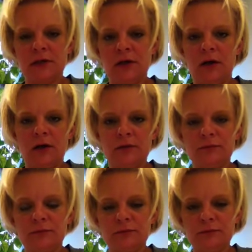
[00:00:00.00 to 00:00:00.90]

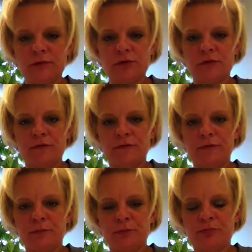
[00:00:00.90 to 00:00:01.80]
sort of
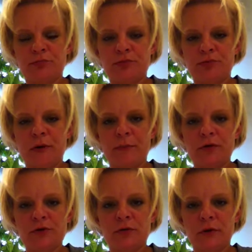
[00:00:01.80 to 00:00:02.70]

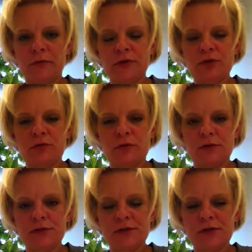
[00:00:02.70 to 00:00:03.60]
preparatory
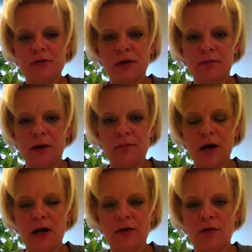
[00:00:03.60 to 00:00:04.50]
rituals to get my
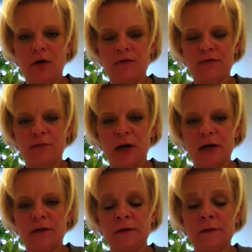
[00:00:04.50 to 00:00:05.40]
mind off of
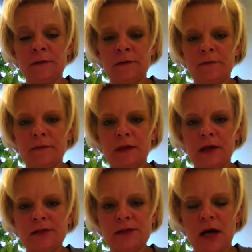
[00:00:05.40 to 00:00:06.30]
my
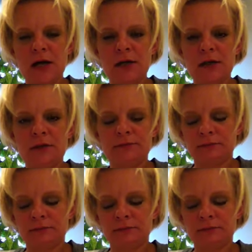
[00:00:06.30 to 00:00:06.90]
anxiety.